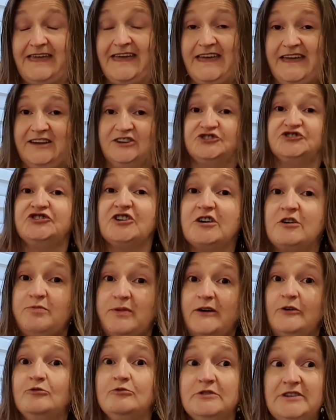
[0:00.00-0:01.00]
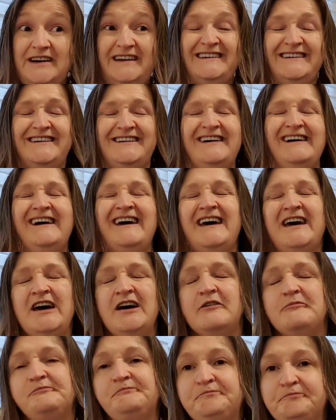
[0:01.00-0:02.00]
extra quilt.
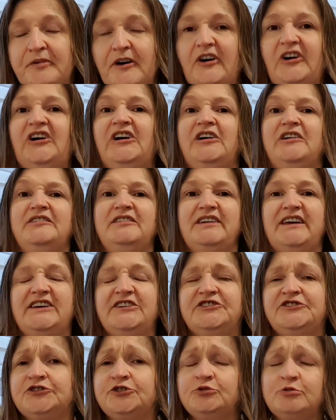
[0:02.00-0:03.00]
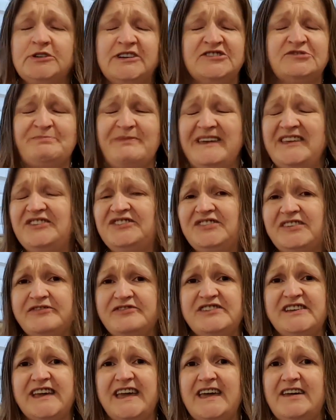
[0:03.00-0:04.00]
But it's so
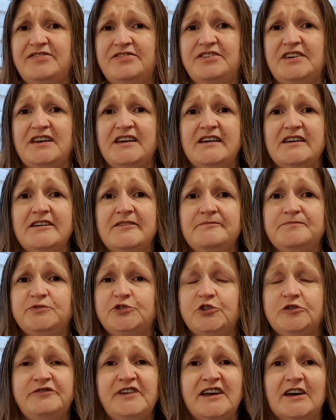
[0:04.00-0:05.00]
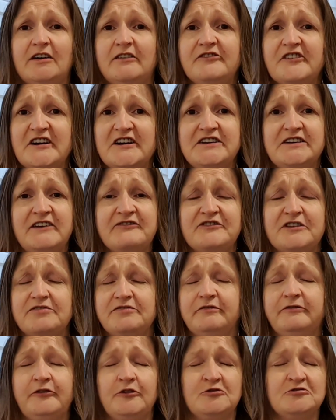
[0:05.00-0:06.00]
expensive to get the duvet cover and
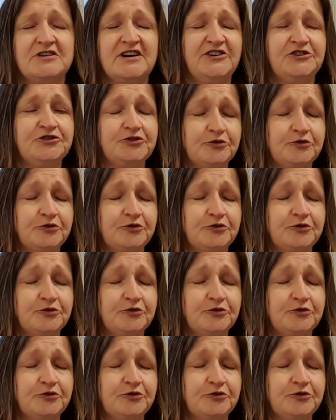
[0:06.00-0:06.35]
everything for it,